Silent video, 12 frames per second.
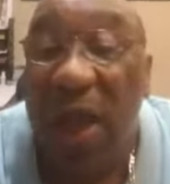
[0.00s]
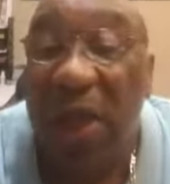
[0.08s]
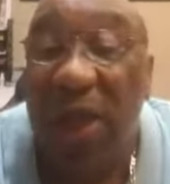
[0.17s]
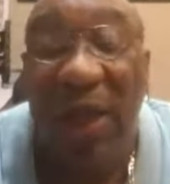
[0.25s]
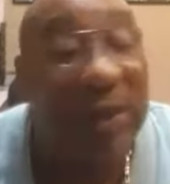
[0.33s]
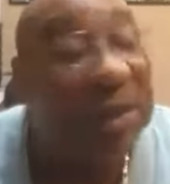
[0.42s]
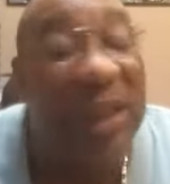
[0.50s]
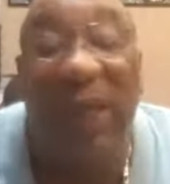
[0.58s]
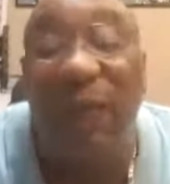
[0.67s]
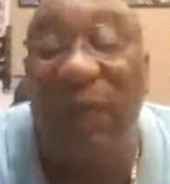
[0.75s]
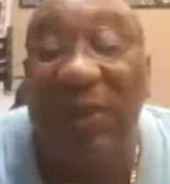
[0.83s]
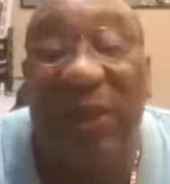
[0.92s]

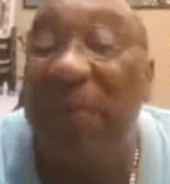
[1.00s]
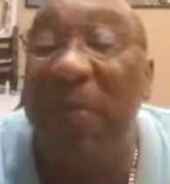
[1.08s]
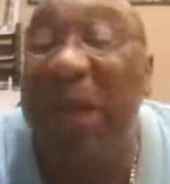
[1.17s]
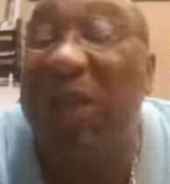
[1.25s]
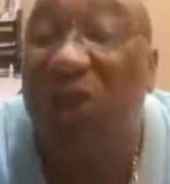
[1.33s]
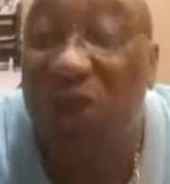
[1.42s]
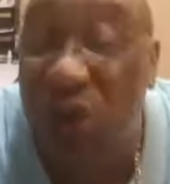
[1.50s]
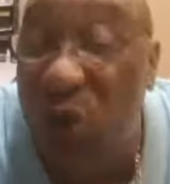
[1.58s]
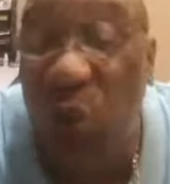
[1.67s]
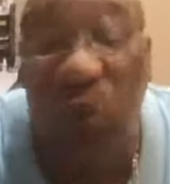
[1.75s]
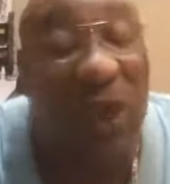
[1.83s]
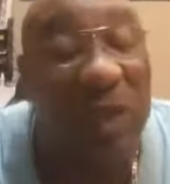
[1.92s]
deceitfully
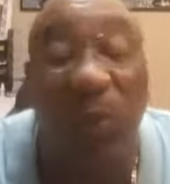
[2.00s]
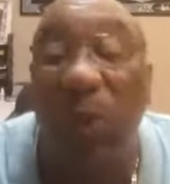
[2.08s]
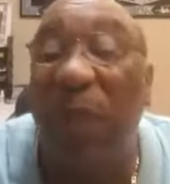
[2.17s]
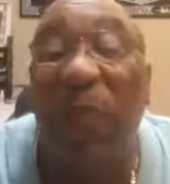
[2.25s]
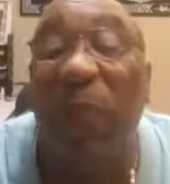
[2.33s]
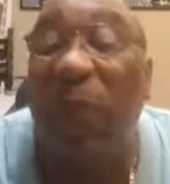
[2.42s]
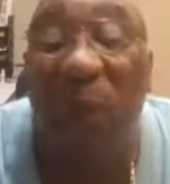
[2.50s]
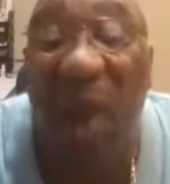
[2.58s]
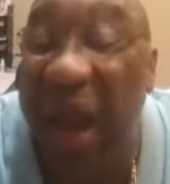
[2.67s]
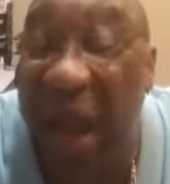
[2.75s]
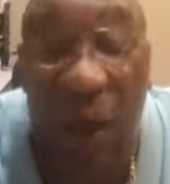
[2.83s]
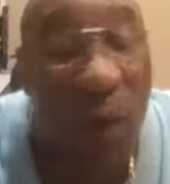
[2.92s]
misuse us. We're
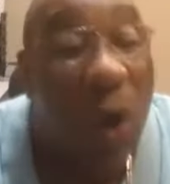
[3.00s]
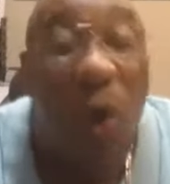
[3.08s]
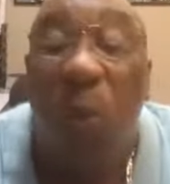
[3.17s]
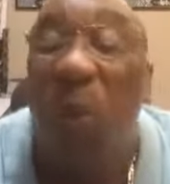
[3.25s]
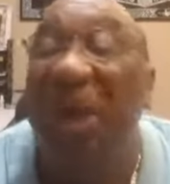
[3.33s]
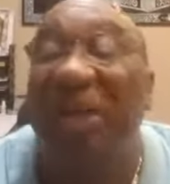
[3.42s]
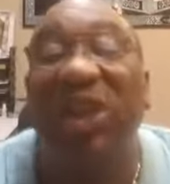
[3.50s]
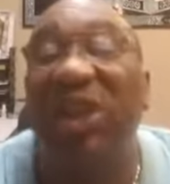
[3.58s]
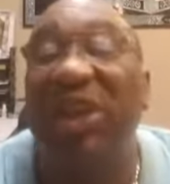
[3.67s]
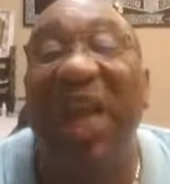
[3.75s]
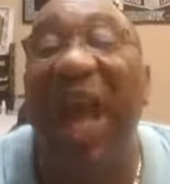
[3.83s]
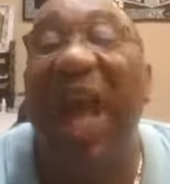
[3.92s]
praying. We're
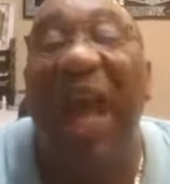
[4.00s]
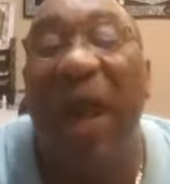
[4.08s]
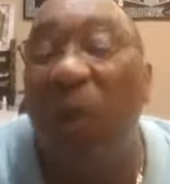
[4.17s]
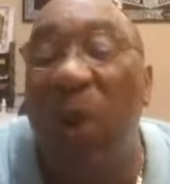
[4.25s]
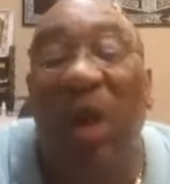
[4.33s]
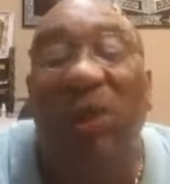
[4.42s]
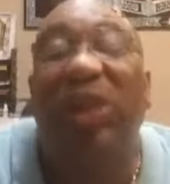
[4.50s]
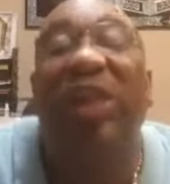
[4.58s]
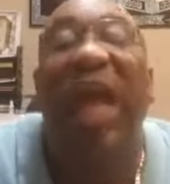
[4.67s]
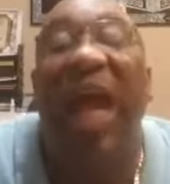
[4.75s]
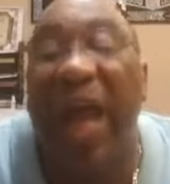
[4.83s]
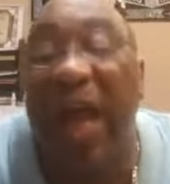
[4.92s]
staying. We're
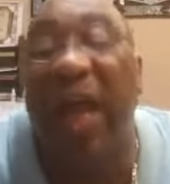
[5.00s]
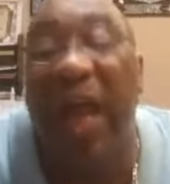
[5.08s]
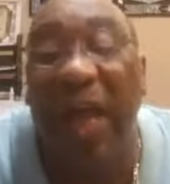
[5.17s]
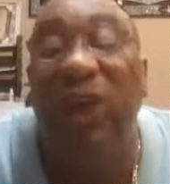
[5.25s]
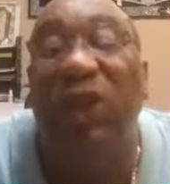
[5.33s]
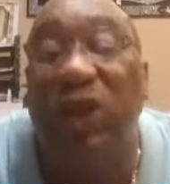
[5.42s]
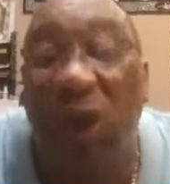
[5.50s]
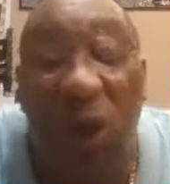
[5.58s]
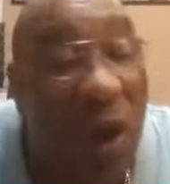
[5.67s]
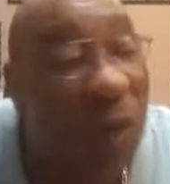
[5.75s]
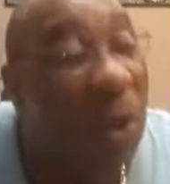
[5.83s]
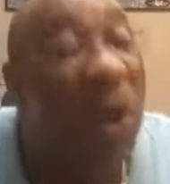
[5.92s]
staying in
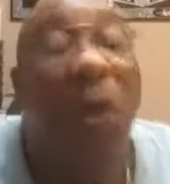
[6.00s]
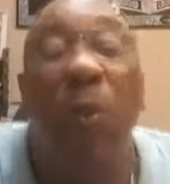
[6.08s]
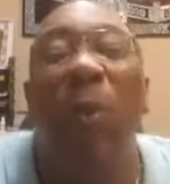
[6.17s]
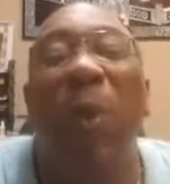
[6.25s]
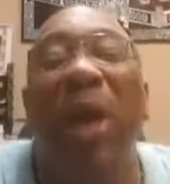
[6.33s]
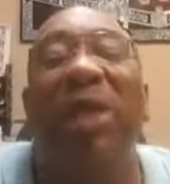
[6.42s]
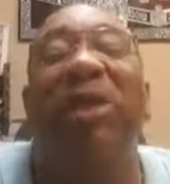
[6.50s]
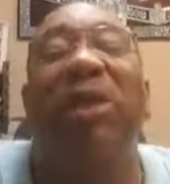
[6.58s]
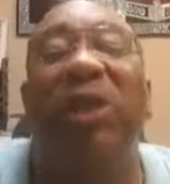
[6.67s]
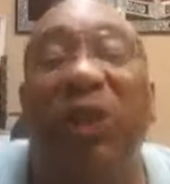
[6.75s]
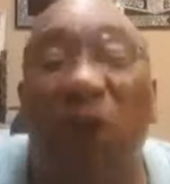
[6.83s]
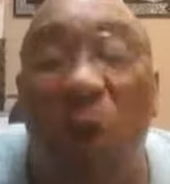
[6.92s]
love we are
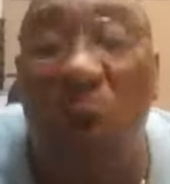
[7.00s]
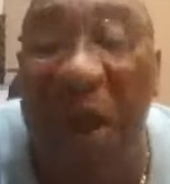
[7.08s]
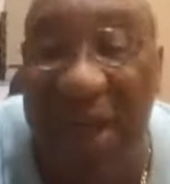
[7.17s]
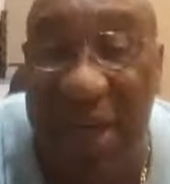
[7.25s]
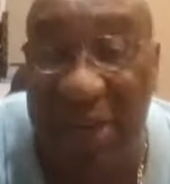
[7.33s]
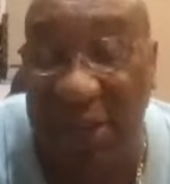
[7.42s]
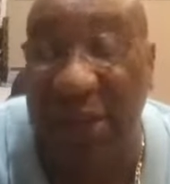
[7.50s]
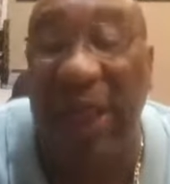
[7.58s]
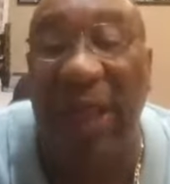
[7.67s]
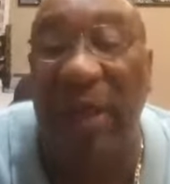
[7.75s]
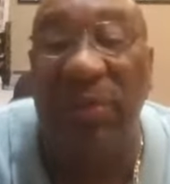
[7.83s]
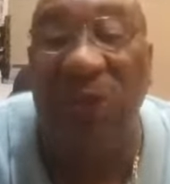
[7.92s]
sowing the
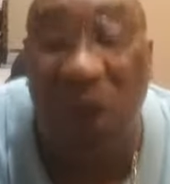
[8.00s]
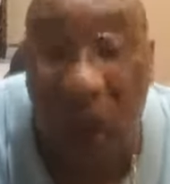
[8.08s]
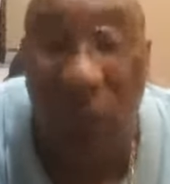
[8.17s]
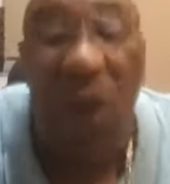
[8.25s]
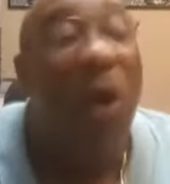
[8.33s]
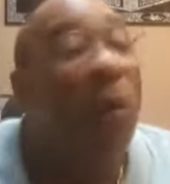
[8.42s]
seed of love.